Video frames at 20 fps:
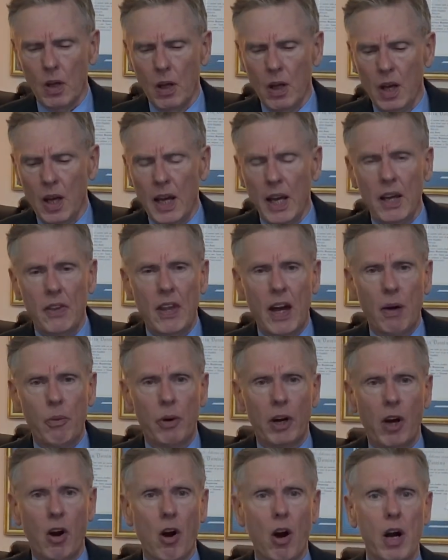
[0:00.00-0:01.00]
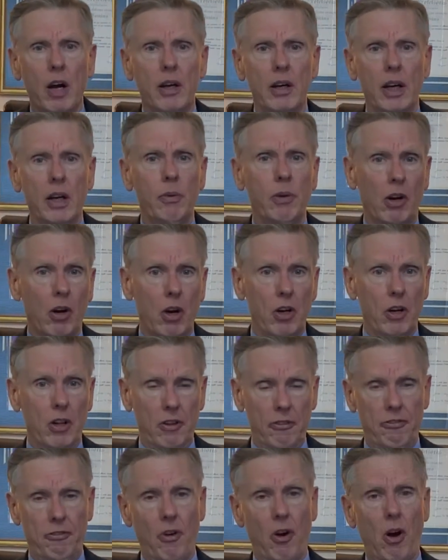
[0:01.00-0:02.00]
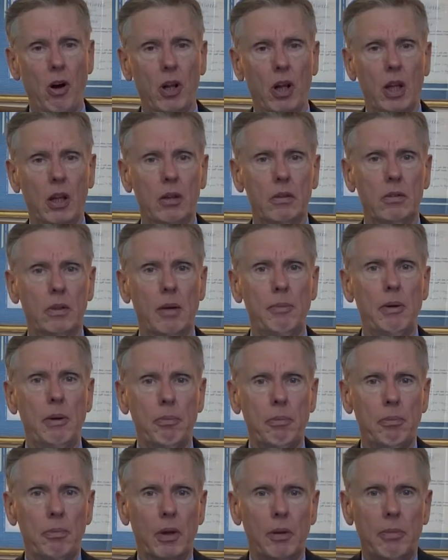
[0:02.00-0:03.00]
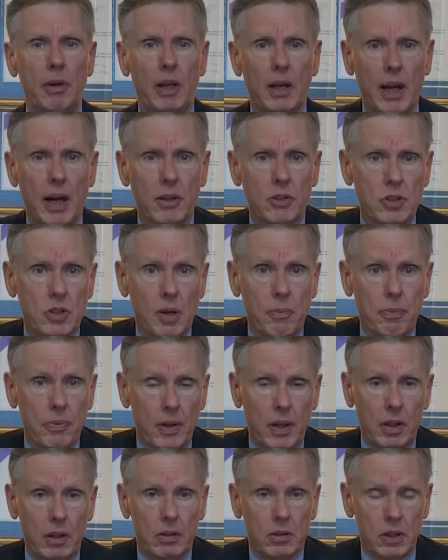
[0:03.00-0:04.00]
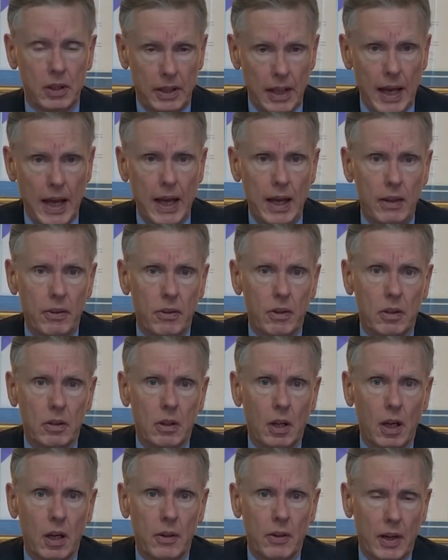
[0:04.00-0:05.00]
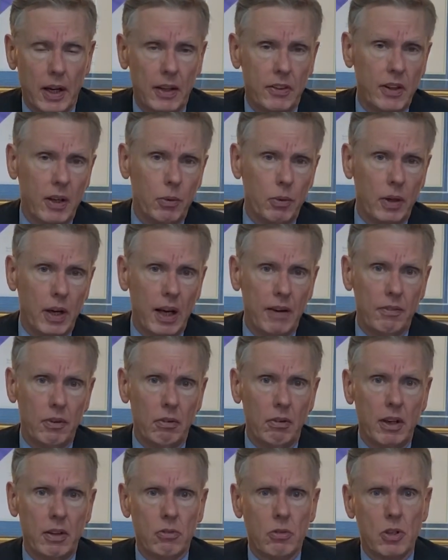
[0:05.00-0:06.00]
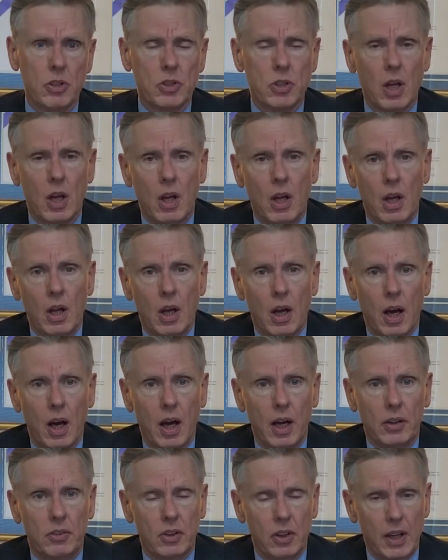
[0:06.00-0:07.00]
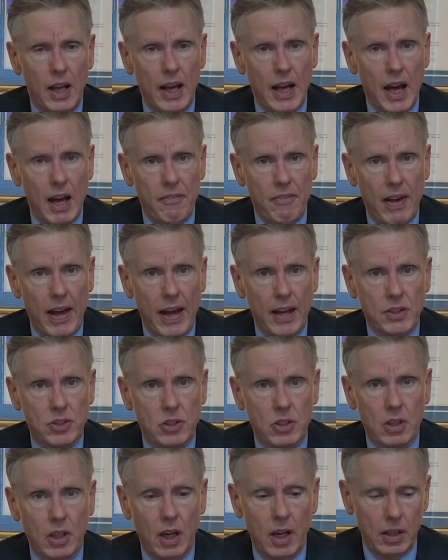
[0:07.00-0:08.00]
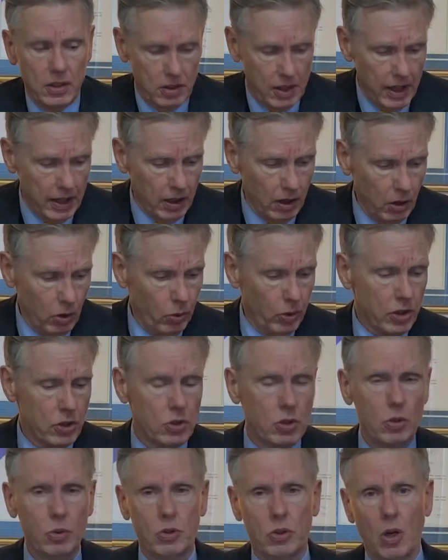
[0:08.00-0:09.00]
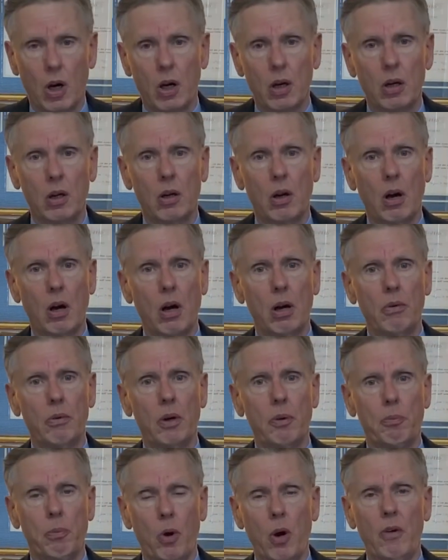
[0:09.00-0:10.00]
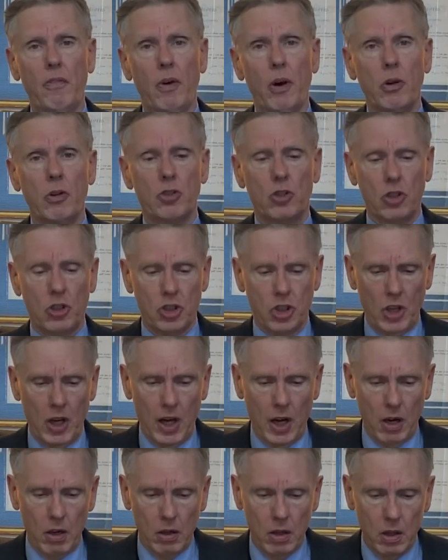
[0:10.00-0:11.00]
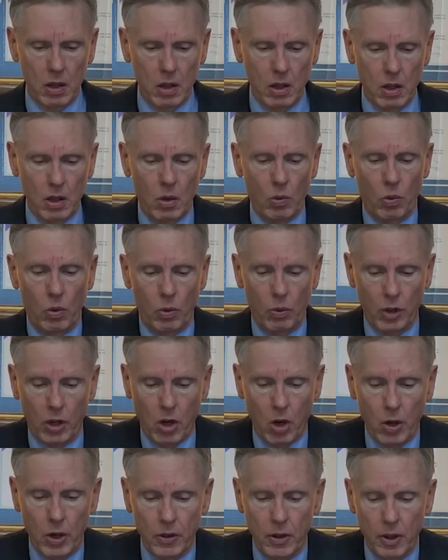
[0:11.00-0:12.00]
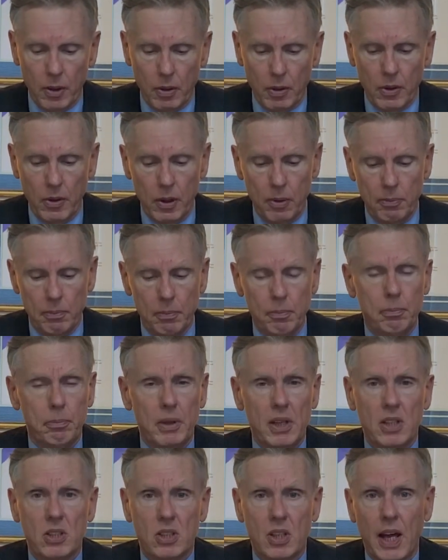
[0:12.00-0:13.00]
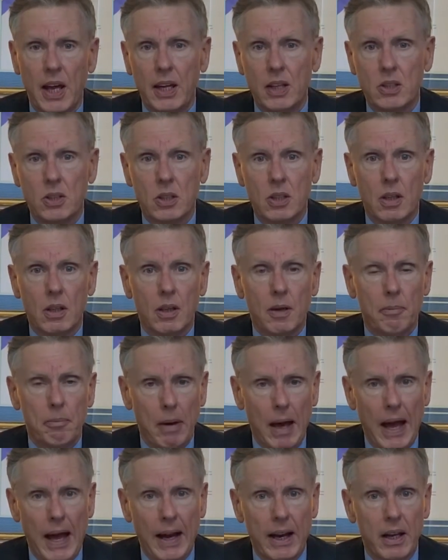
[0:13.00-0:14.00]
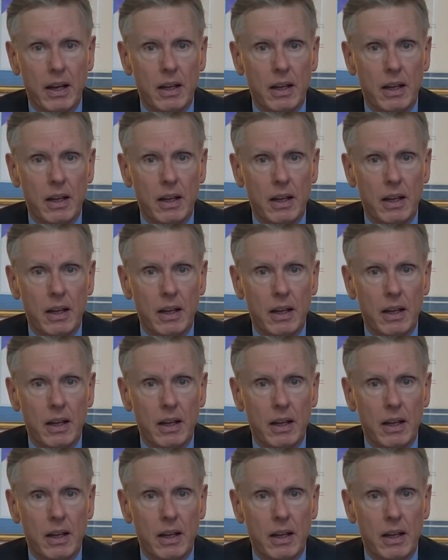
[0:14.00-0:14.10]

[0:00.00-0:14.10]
In regard to the fall, let me announce something today that I think would have your interest. Today I've asked Ted Lewis, who is our provost, to chair what we're calling the B-States Back